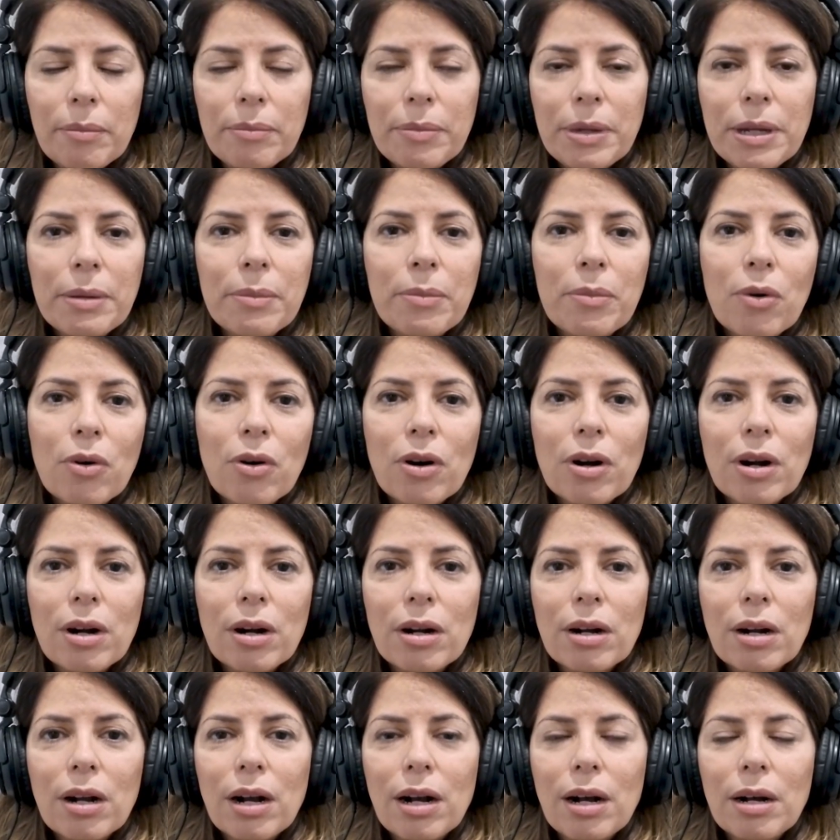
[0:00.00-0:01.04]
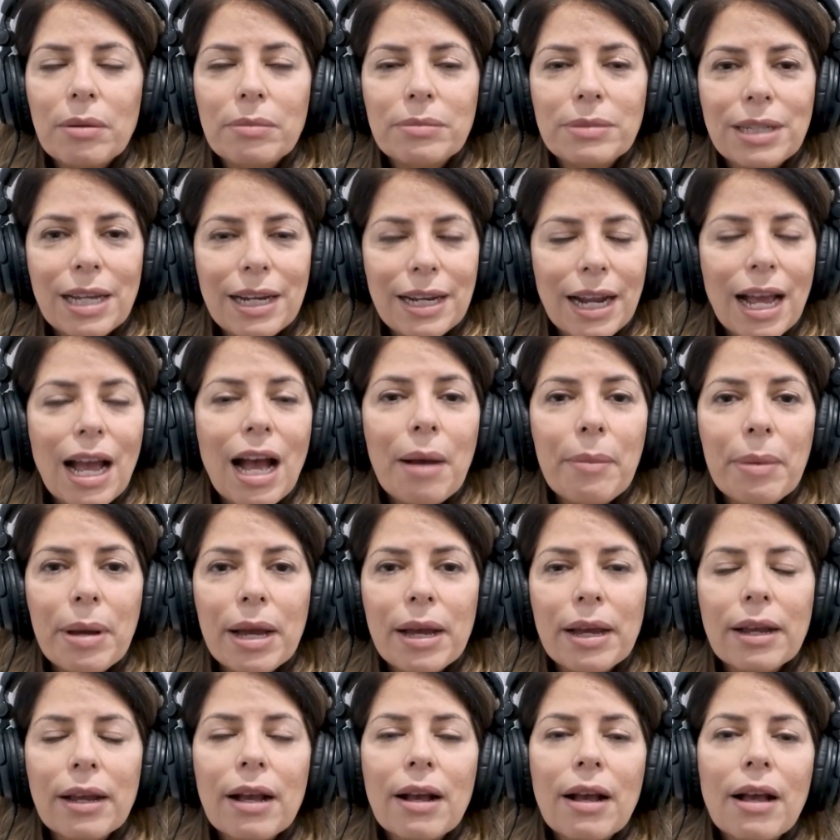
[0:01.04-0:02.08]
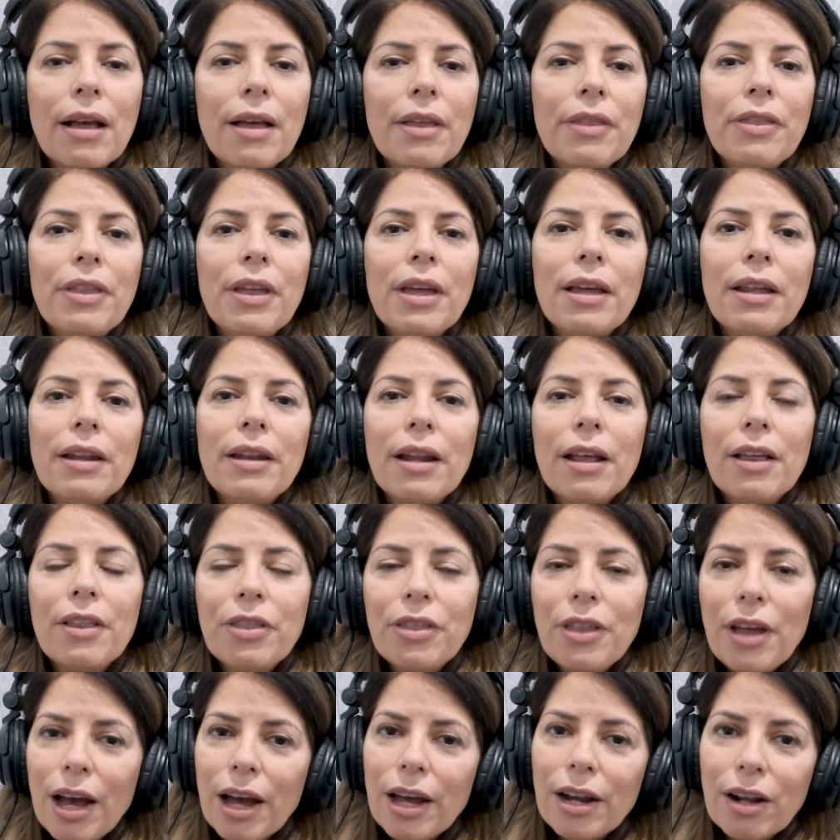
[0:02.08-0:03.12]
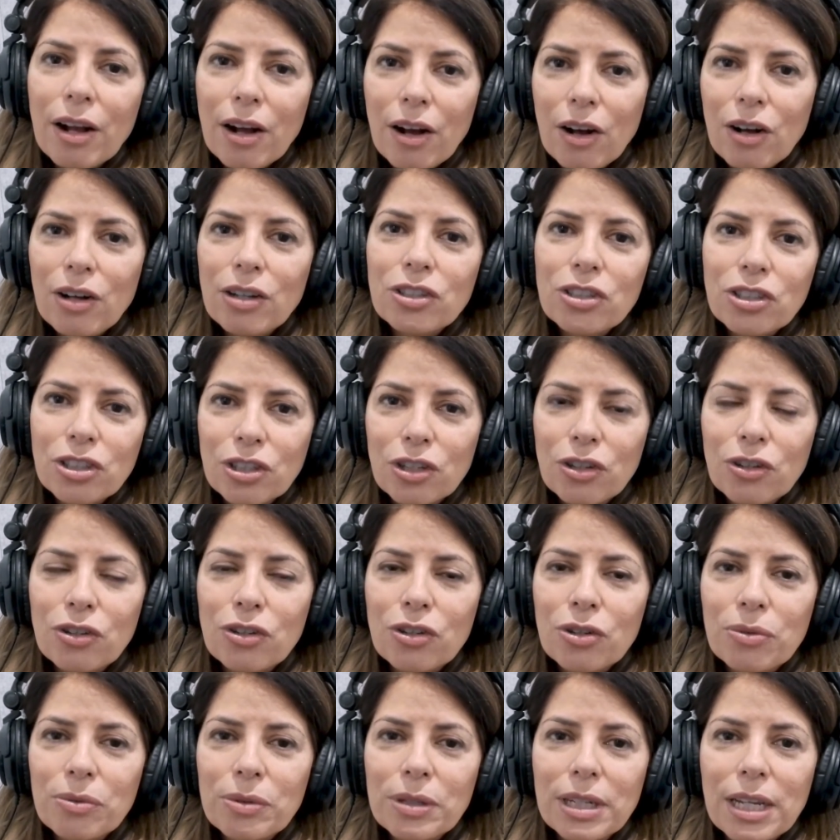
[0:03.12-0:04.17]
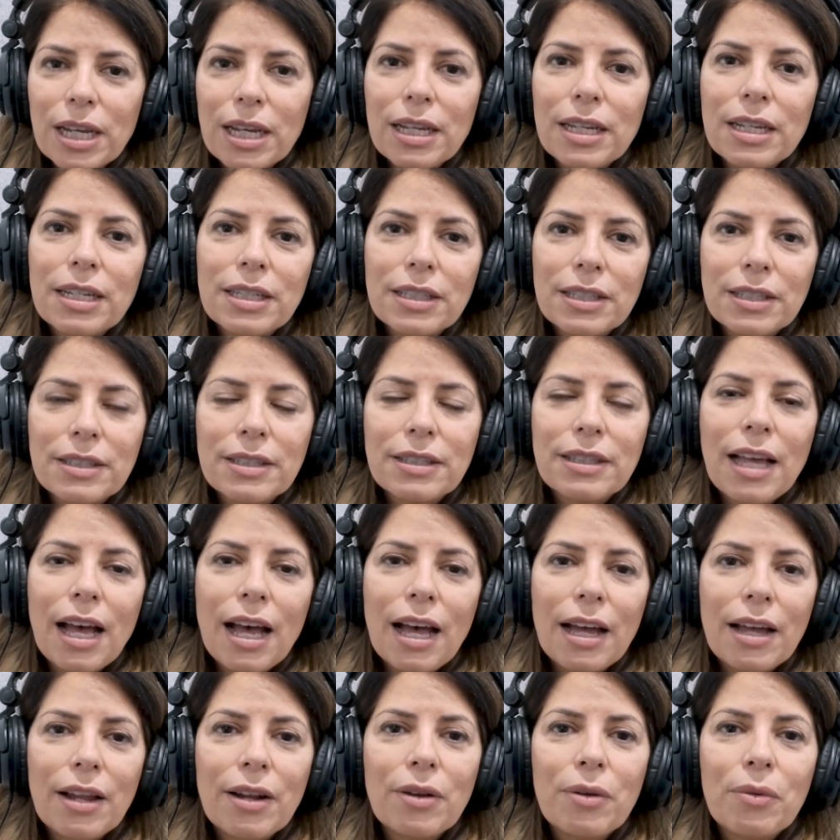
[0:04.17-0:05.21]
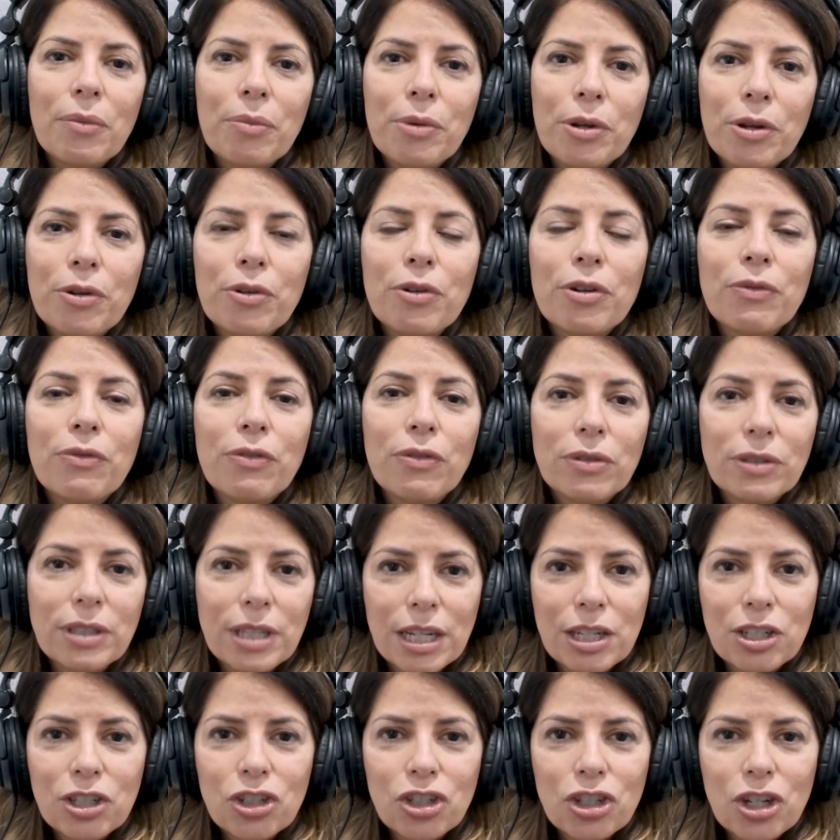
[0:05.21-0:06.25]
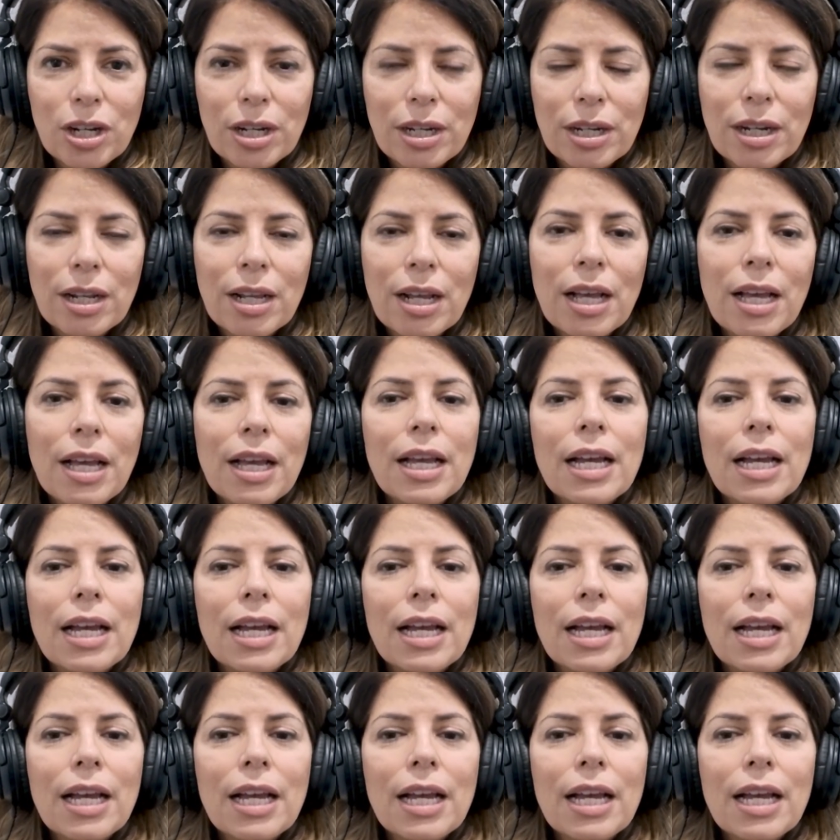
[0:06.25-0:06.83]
be more dynamic, then that also creates that beautiful tension.